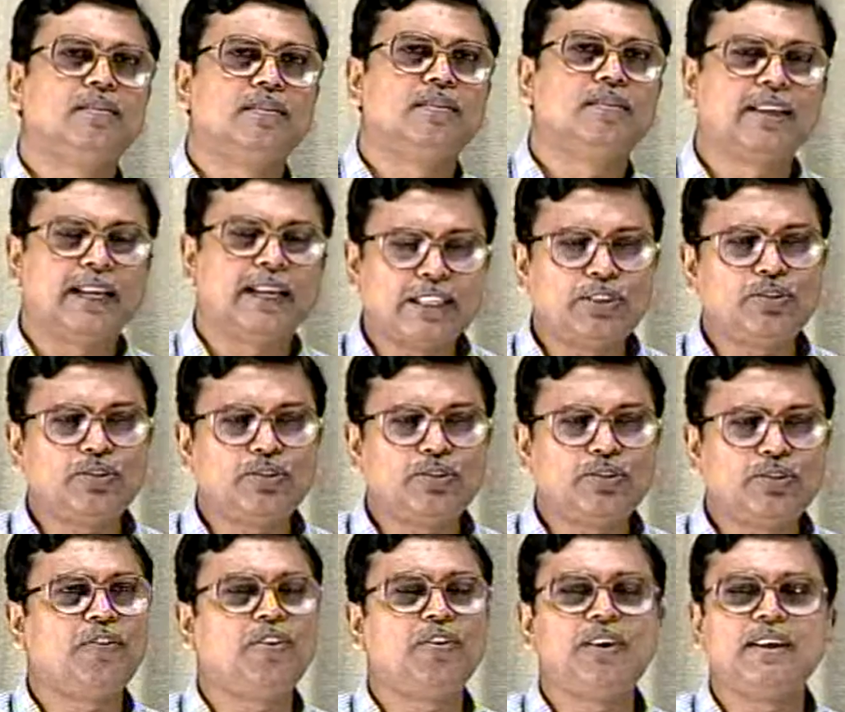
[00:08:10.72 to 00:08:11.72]
gradually
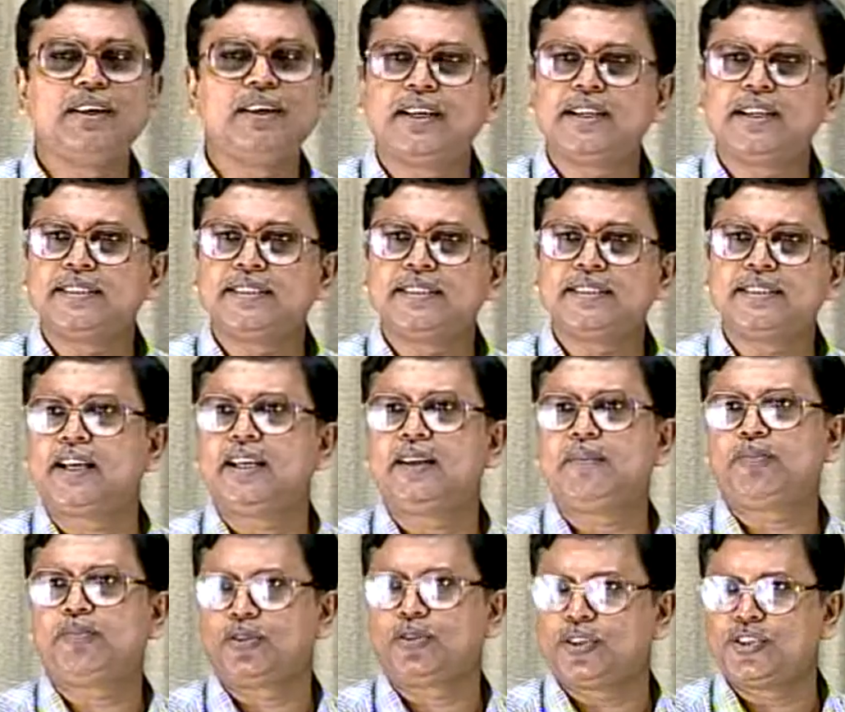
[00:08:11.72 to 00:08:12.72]
if you increase the negative
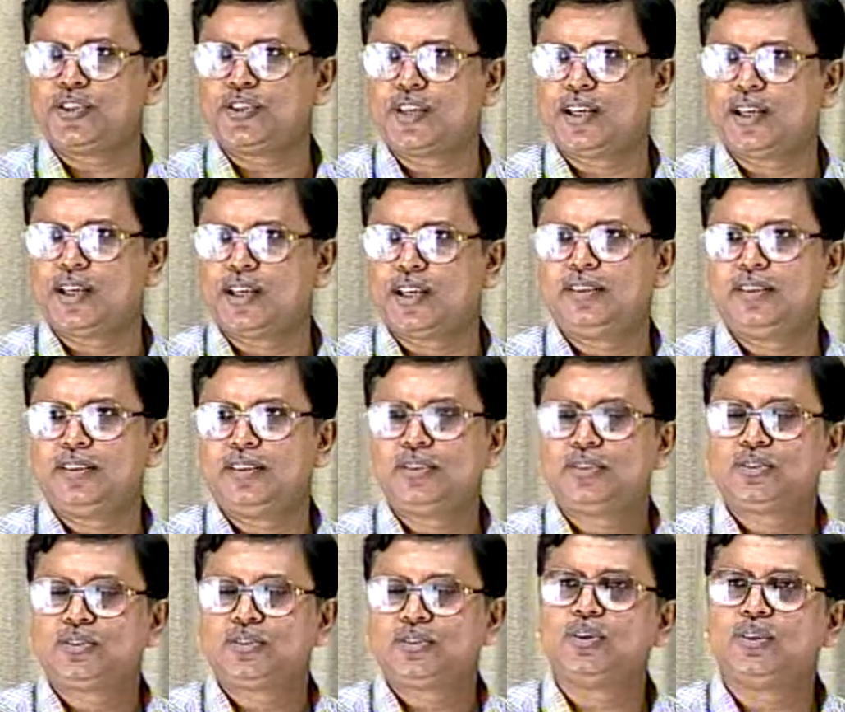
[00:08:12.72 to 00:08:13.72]
potential,
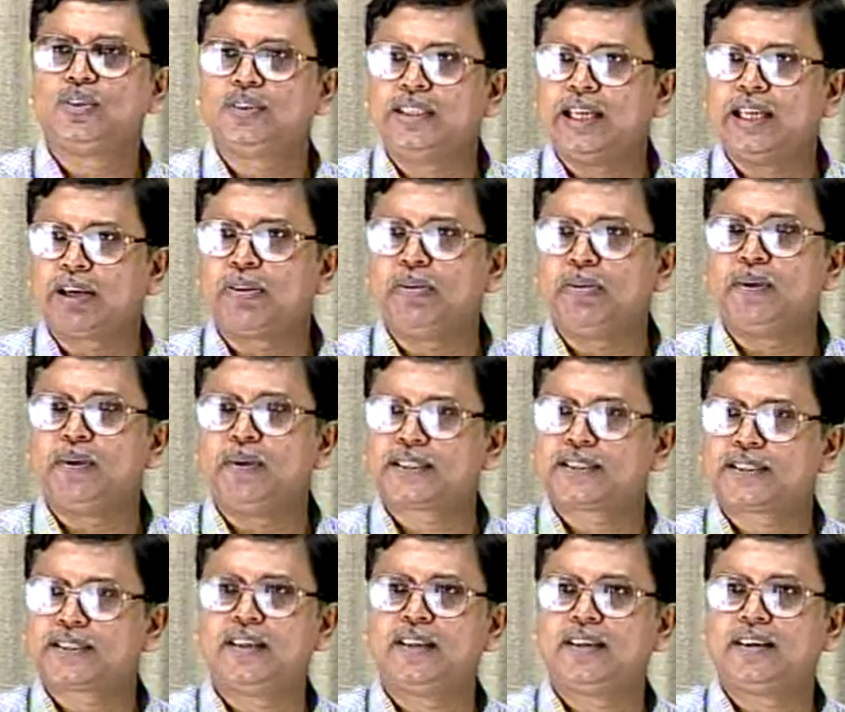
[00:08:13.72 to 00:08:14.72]
so that will be
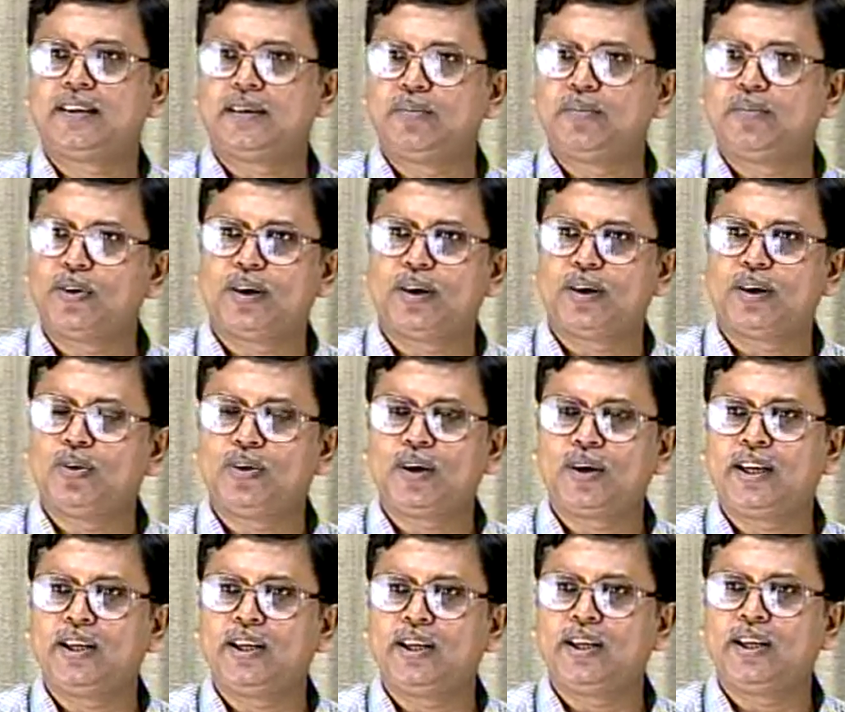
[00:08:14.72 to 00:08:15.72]
accelerated more and more
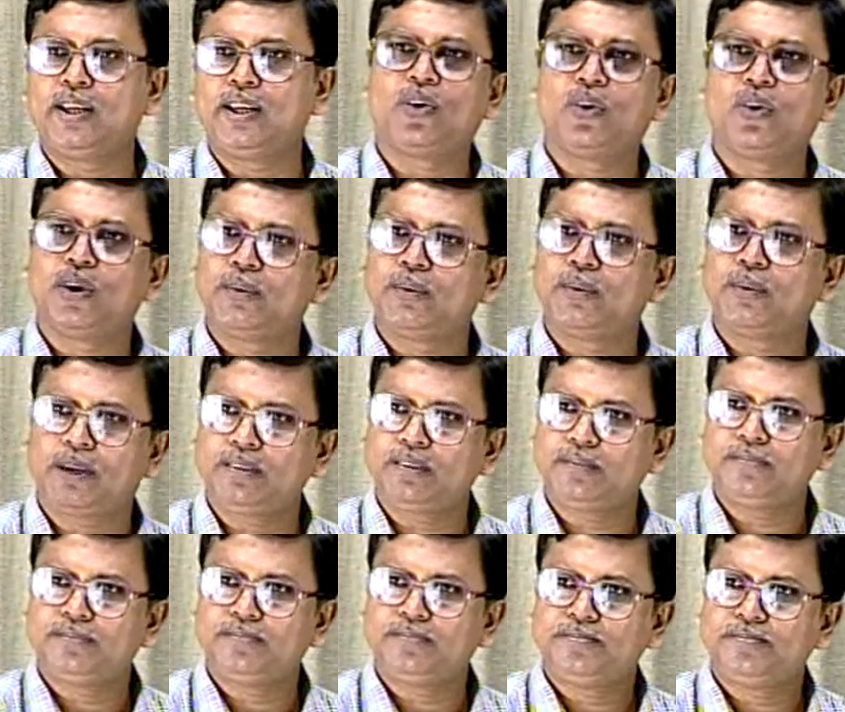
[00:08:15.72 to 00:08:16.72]
and it will follow a path.
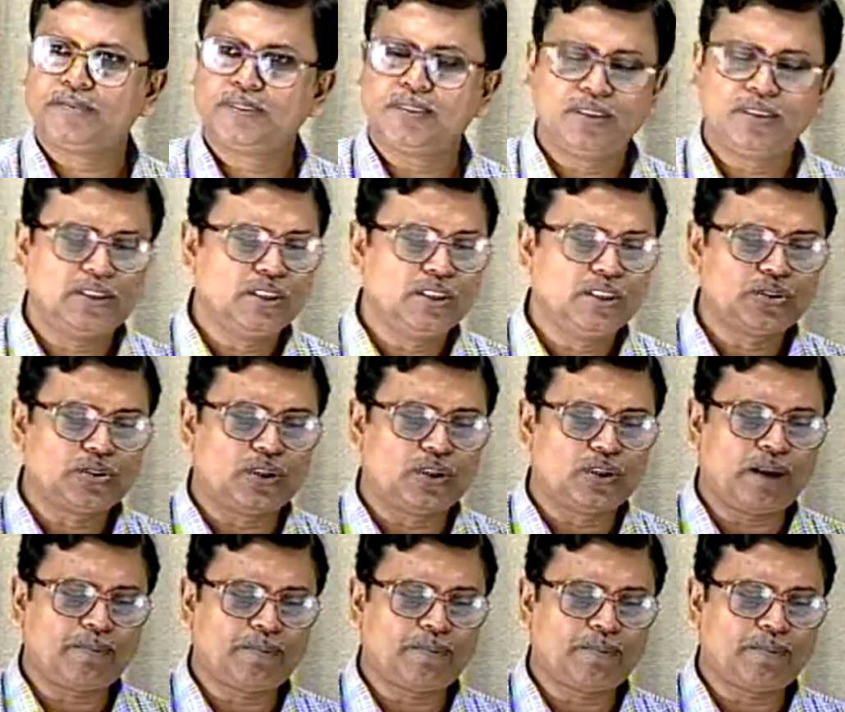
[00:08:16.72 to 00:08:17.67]
So after